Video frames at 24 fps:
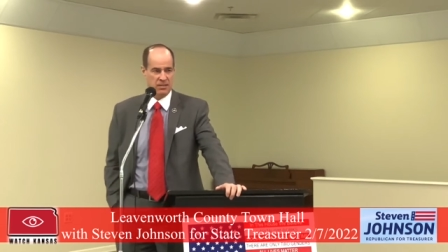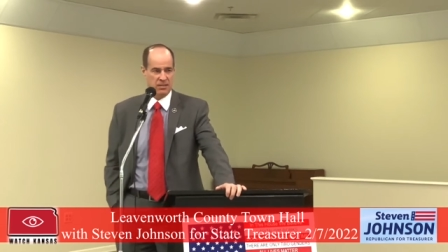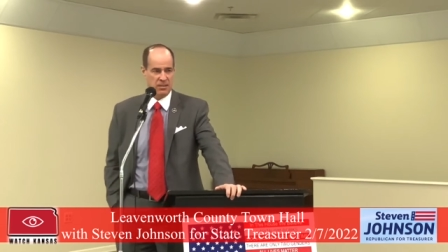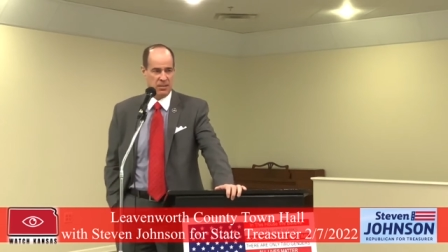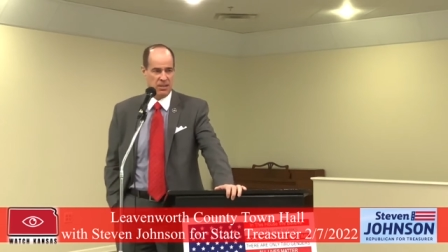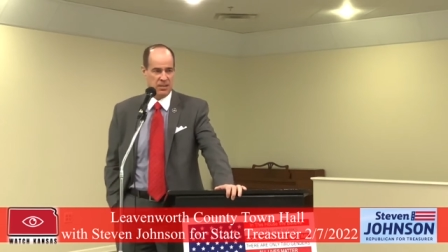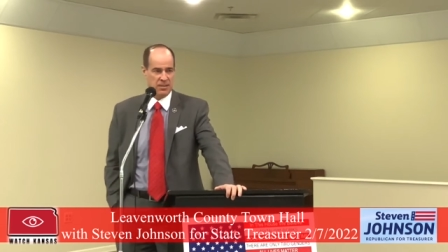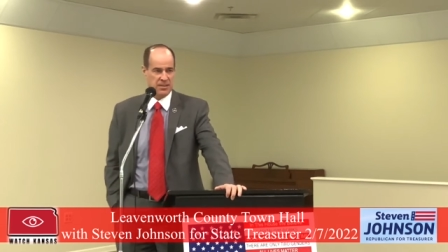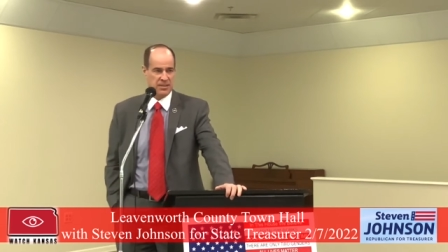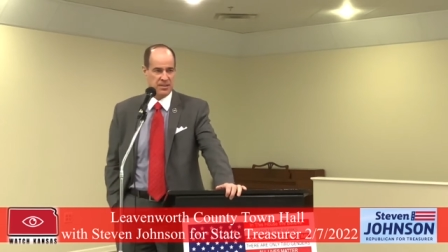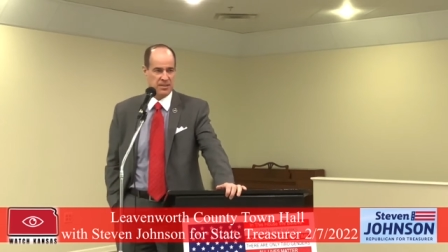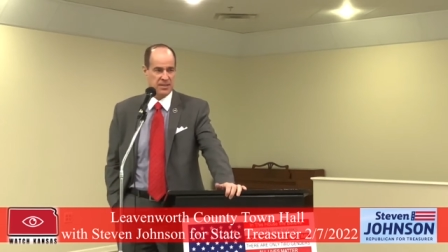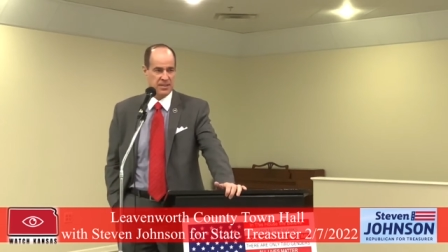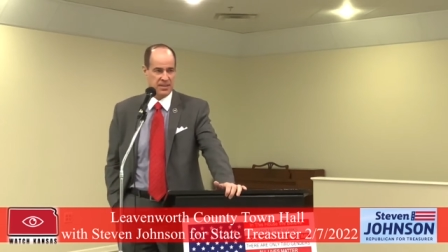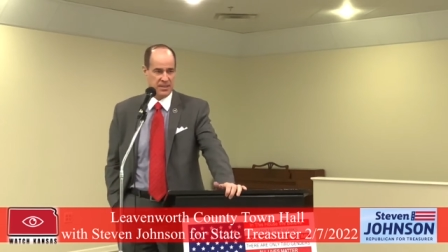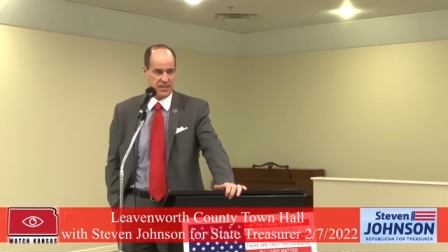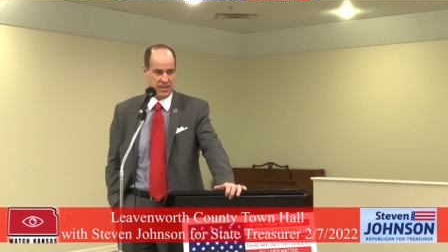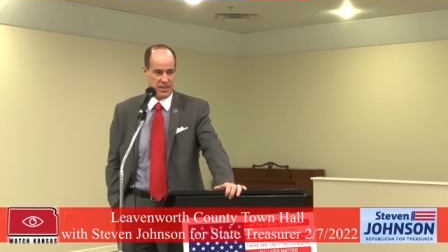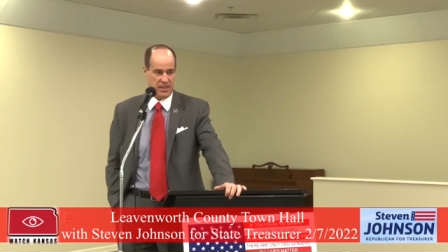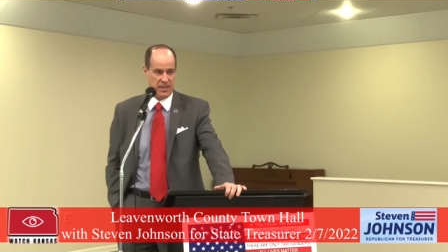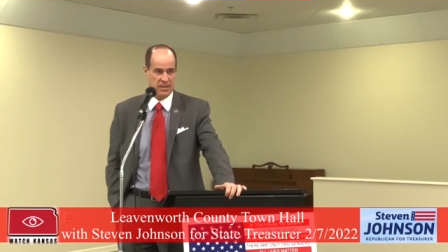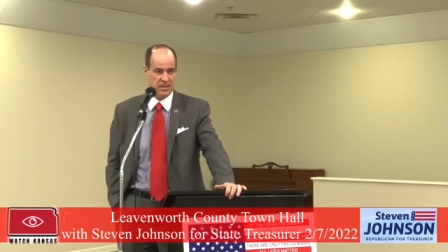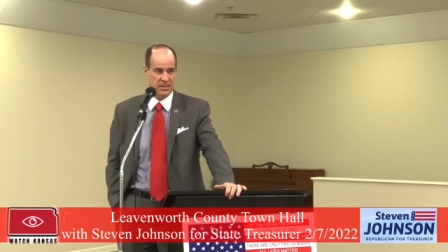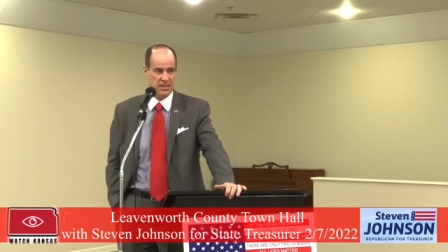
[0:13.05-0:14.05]
across the
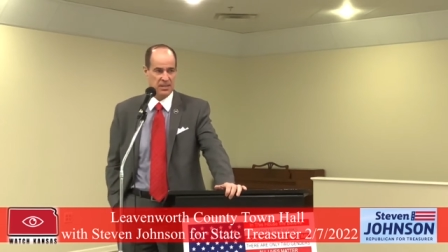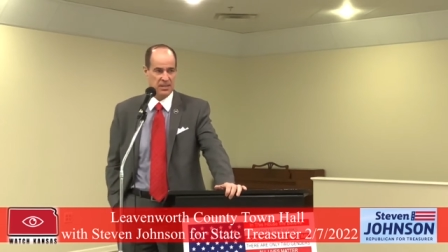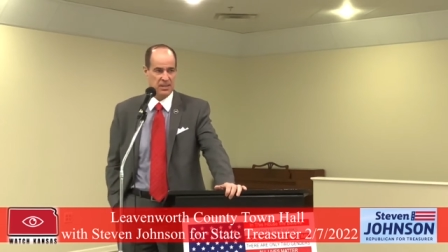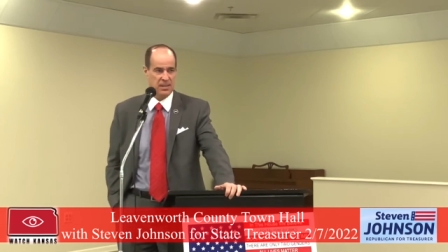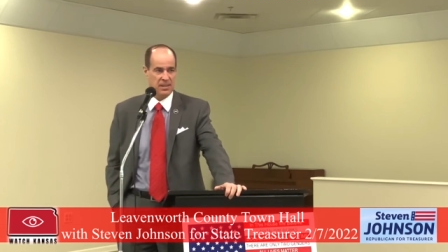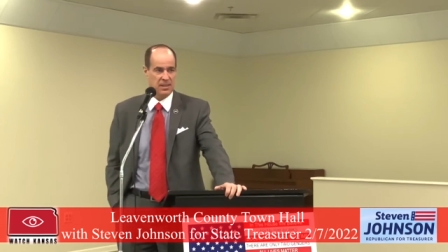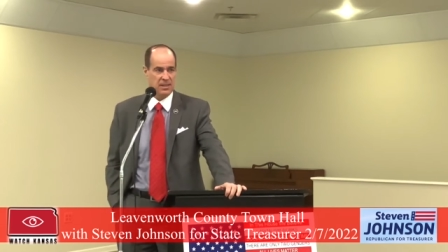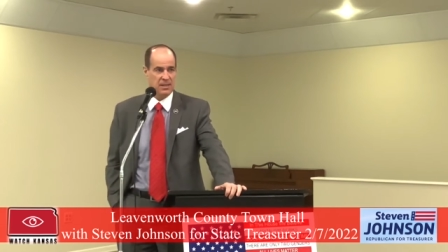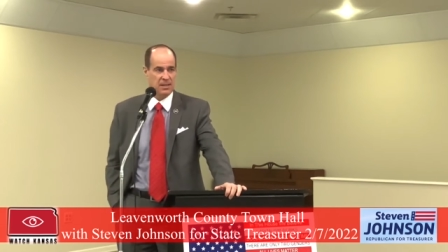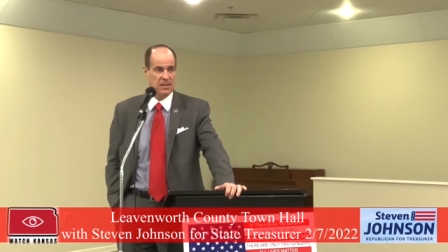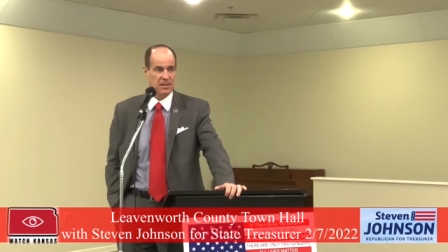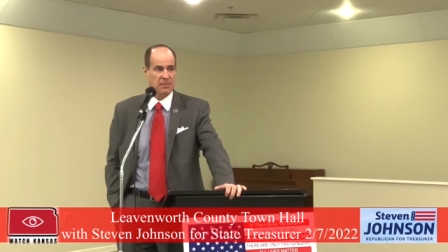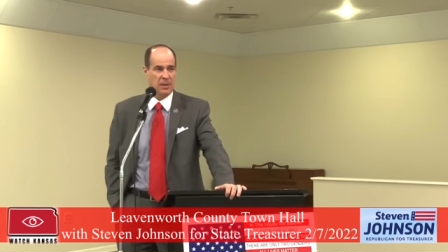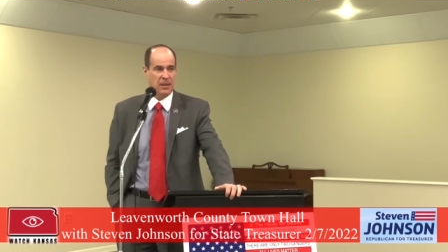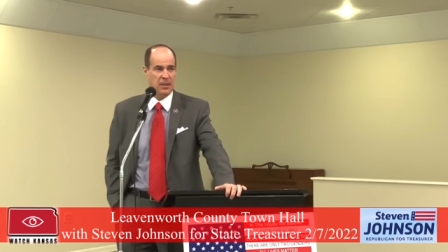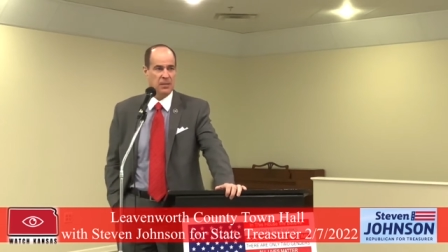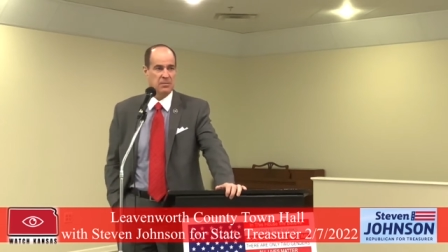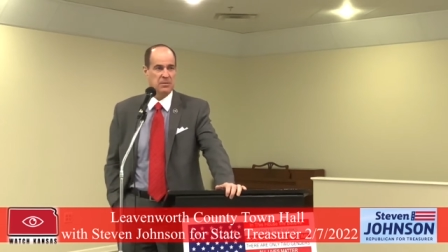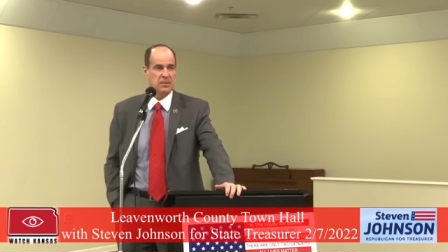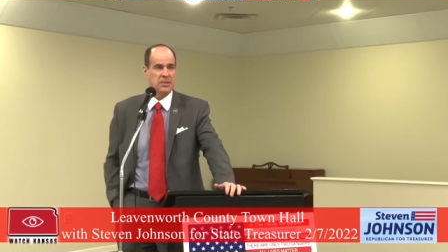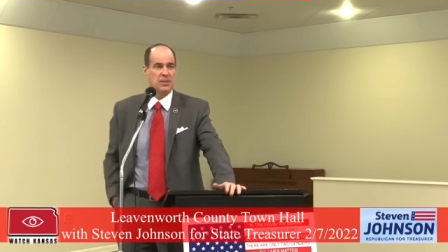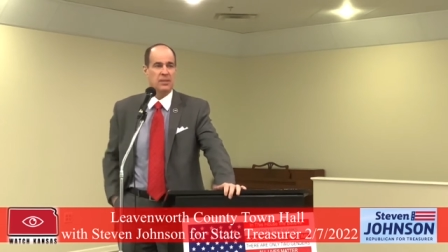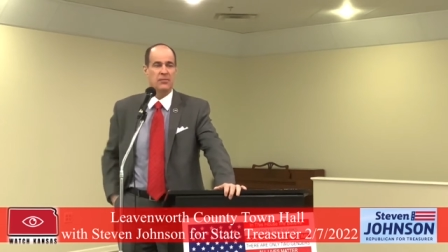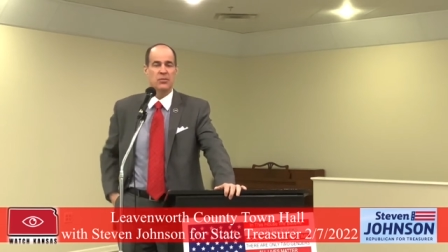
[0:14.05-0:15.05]
state. My
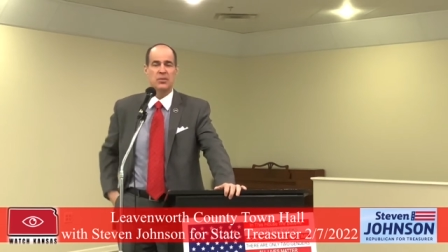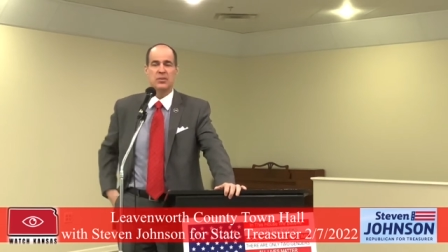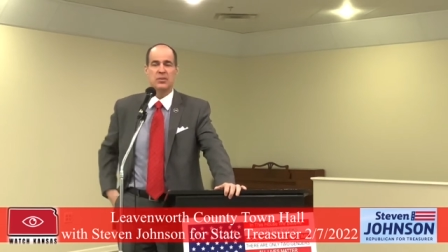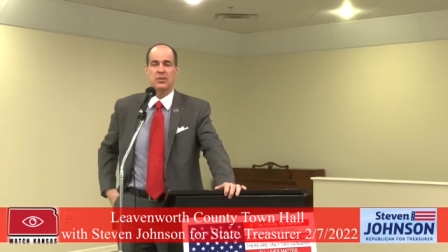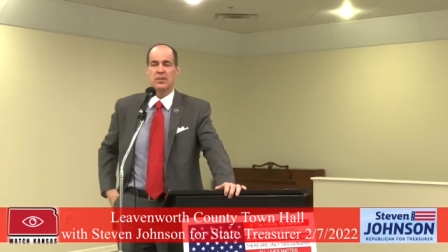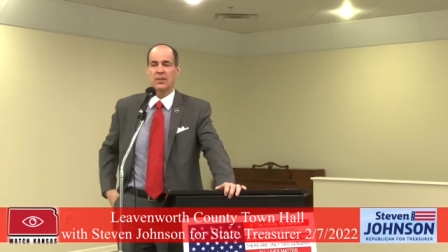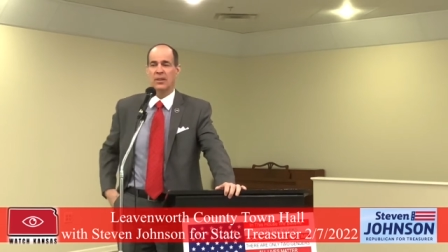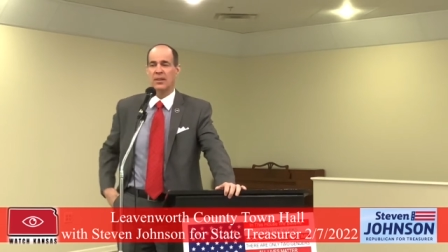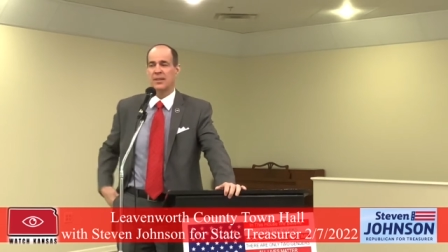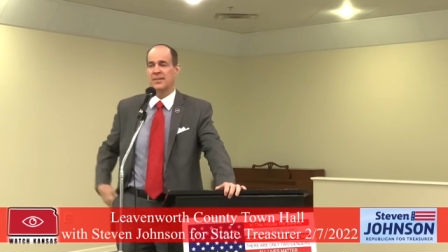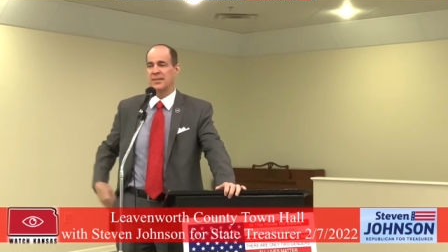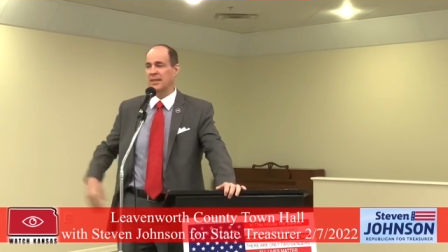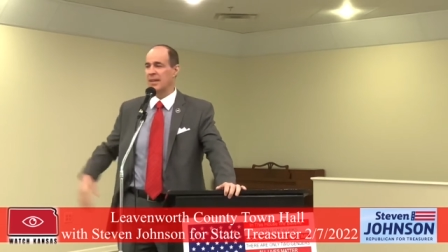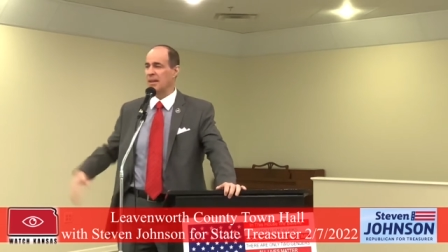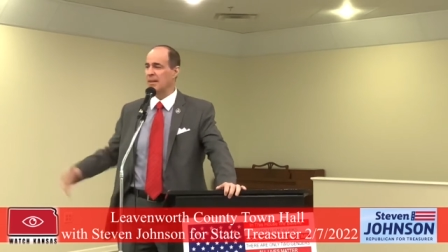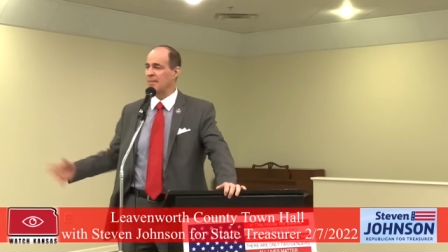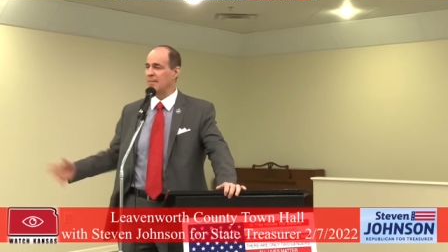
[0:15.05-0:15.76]
name is Steven Johnson. I'm